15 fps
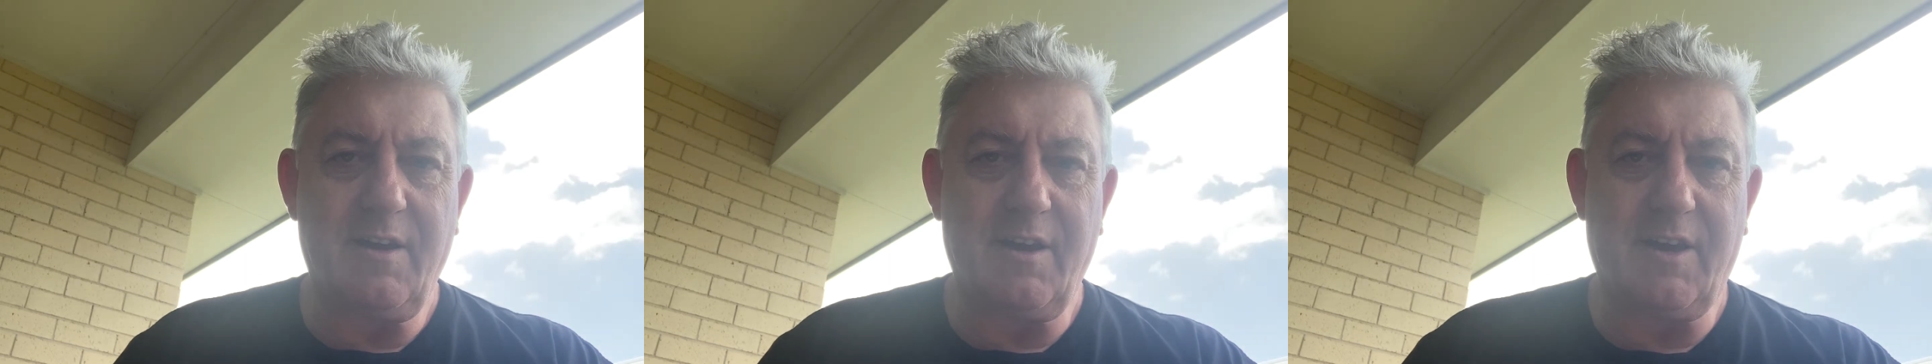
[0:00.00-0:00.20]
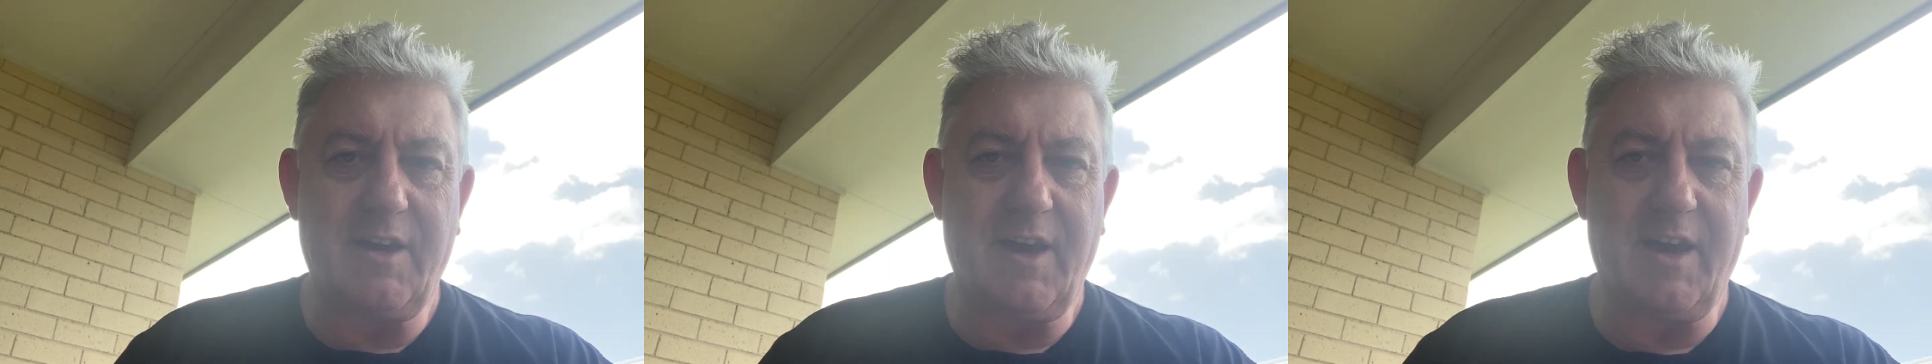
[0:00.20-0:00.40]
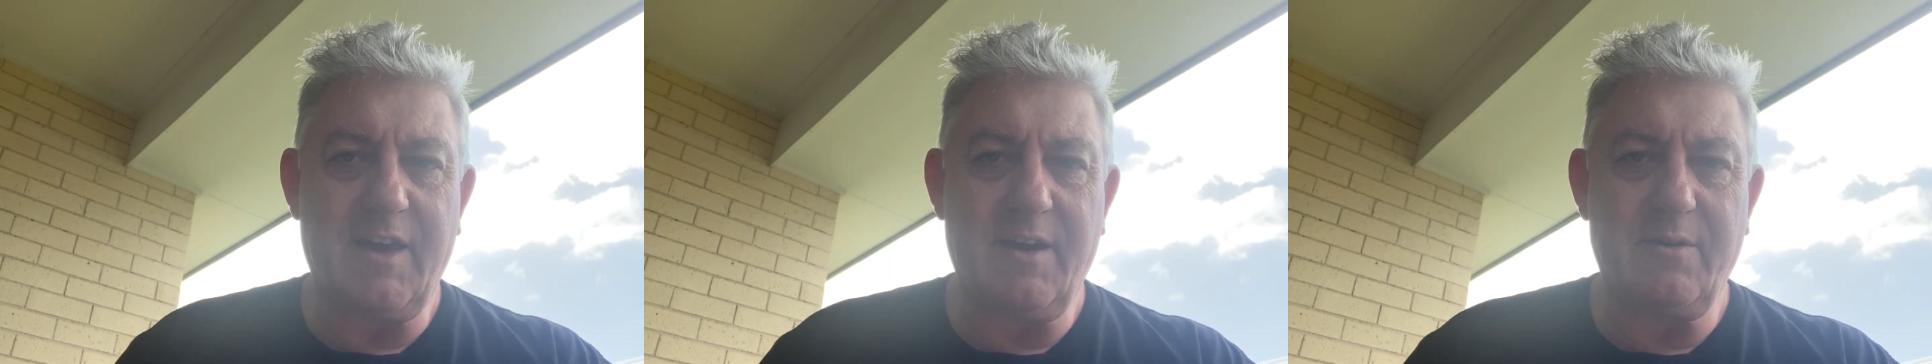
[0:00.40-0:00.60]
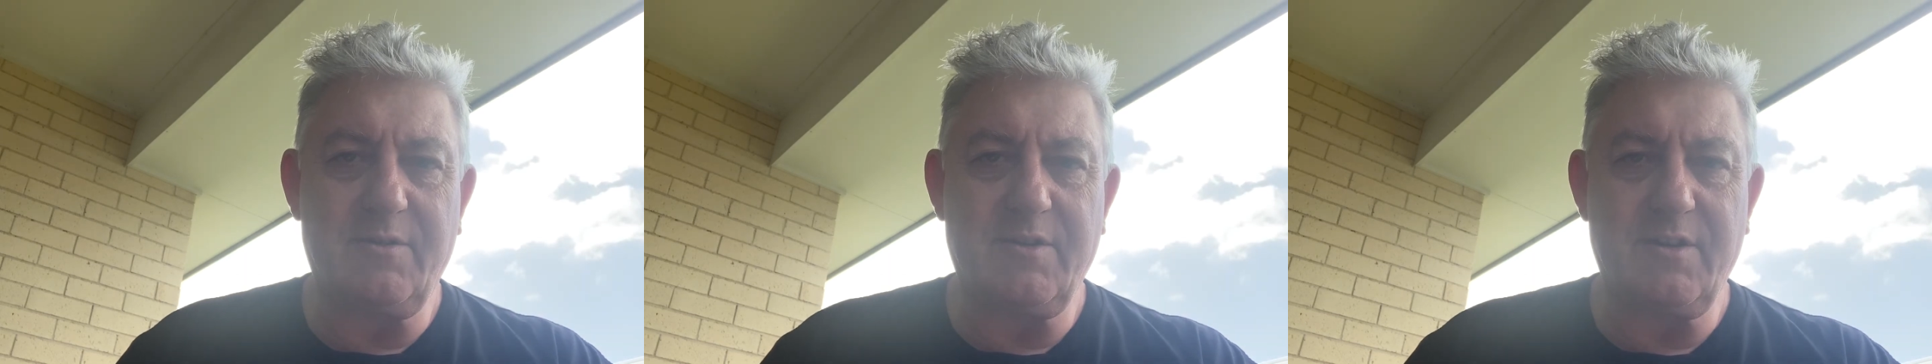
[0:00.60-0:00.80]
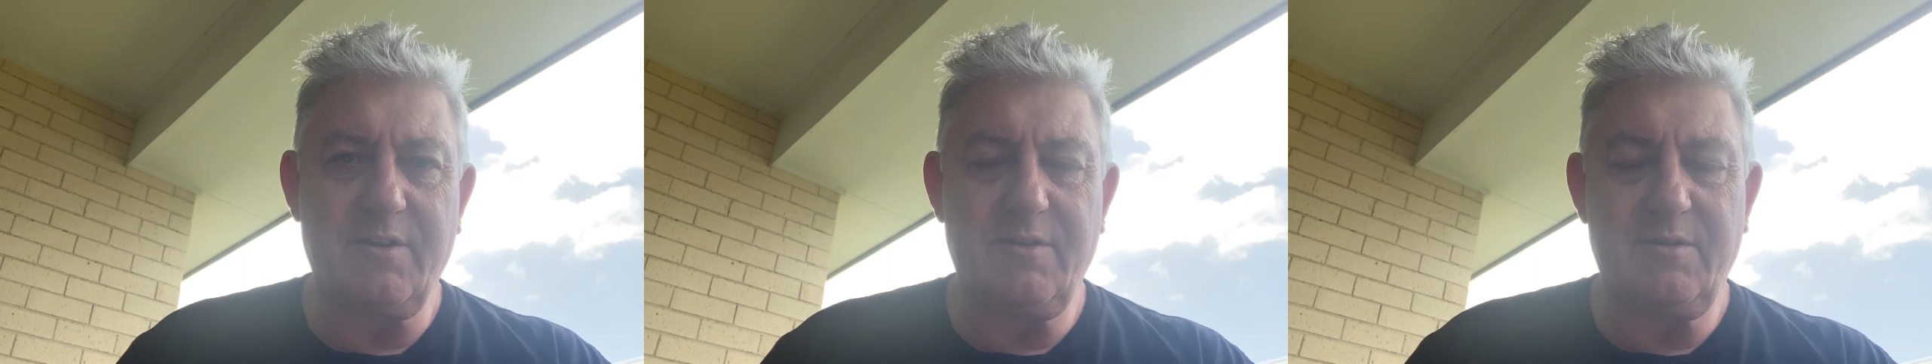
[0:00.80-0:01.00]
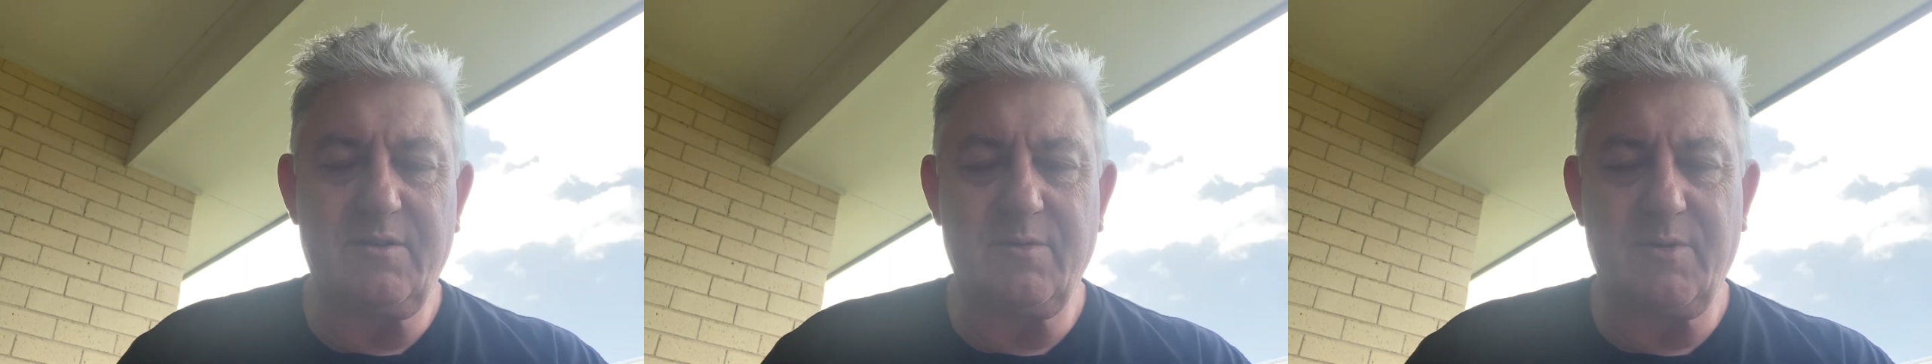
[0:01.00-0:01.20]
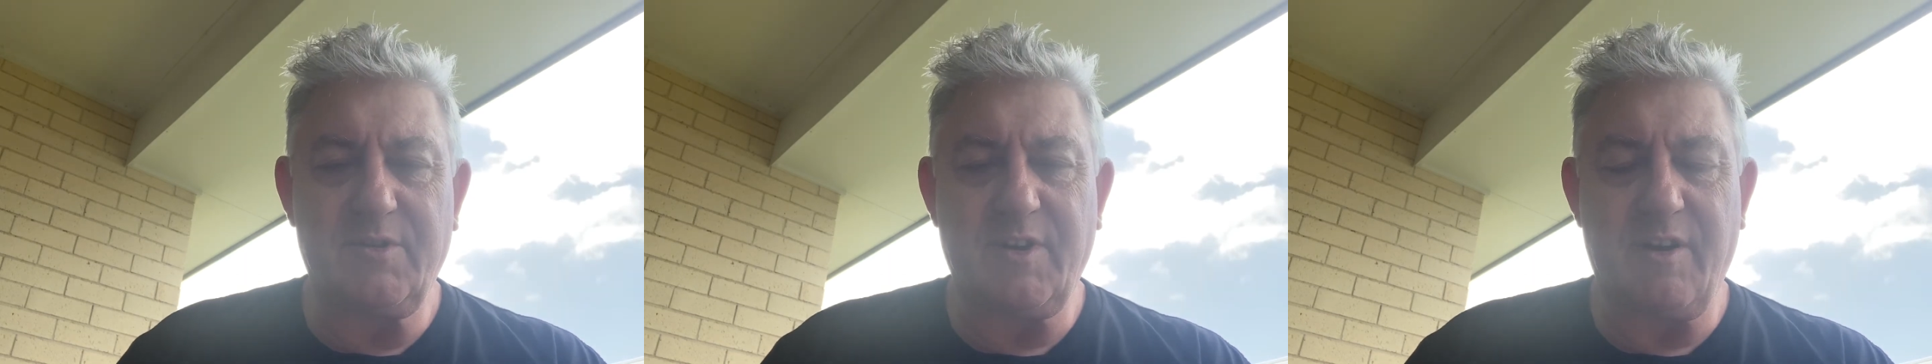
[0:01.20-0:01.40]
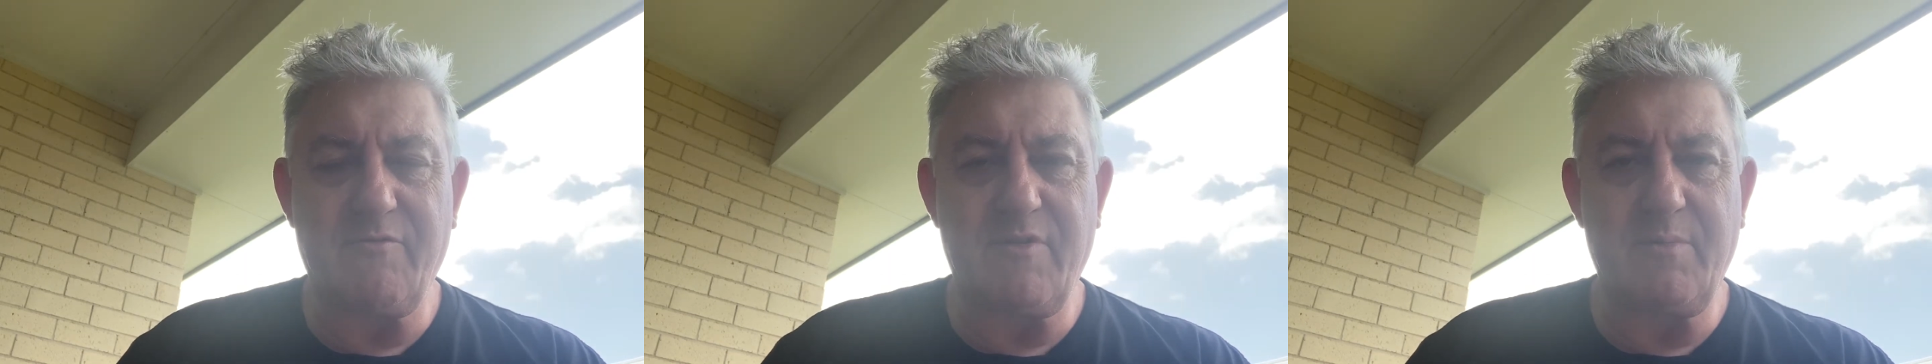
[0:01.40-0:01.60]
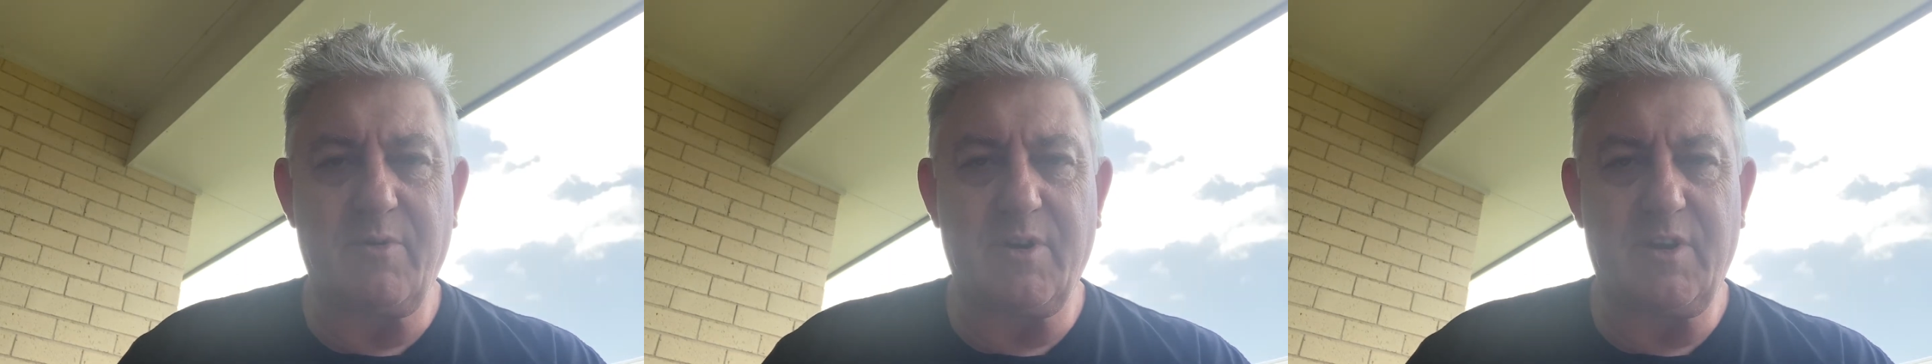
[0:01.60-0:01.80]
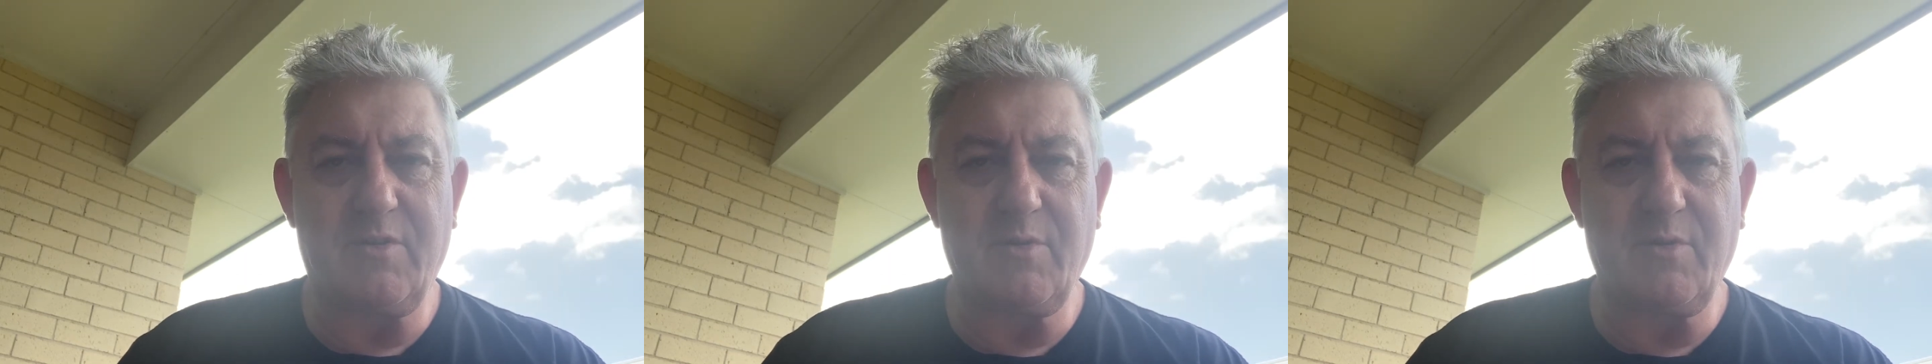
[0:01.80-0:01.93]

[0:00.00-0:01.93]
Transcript: KO2s, which everybody